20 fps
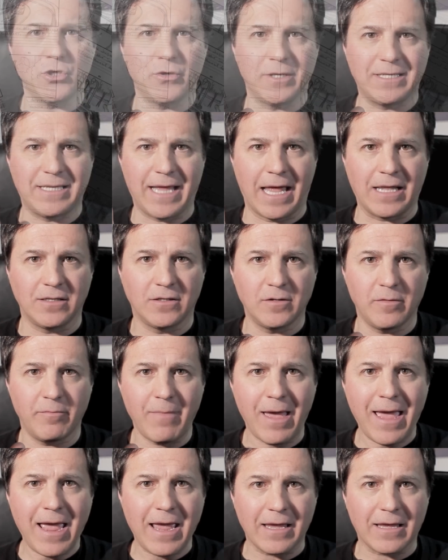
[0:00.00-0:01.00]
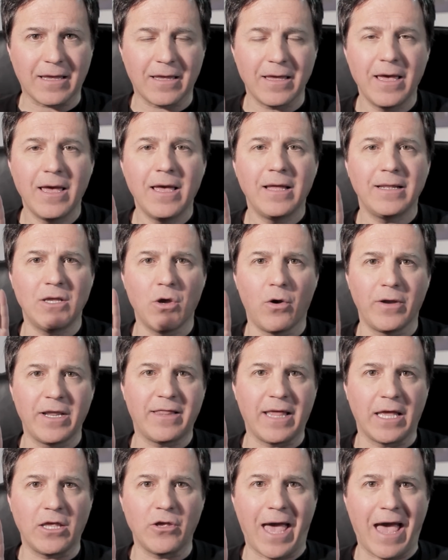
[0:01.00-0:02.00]
you intend to make. The only
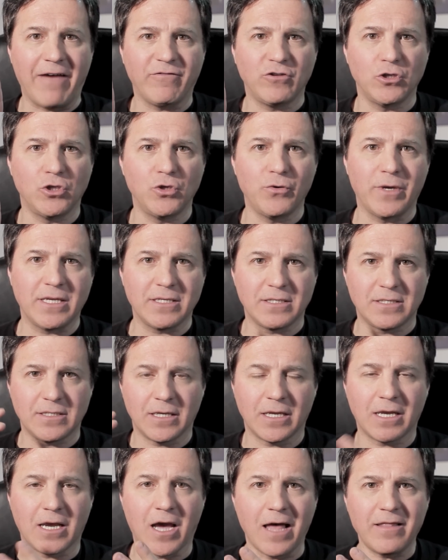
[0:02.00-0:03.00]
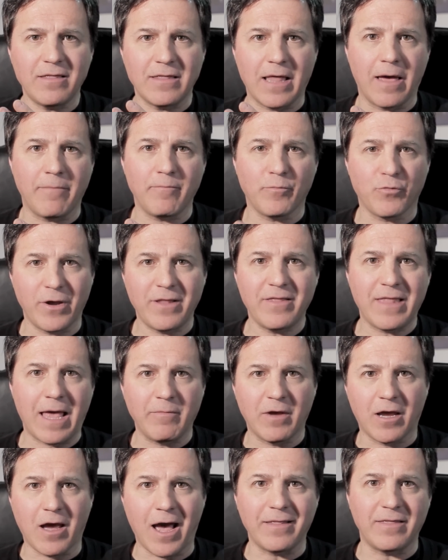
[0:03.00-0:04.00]
thing you have to do is cut them, print
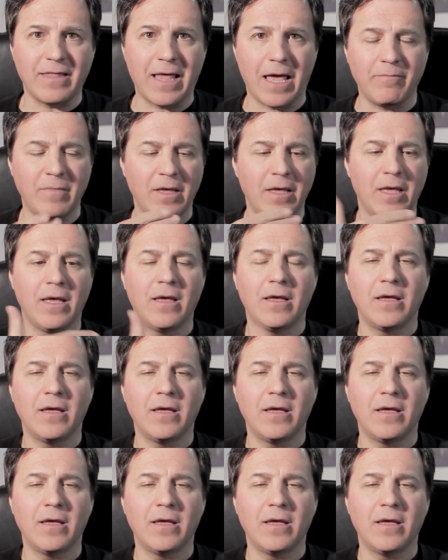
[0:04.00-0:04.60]
them, cut them,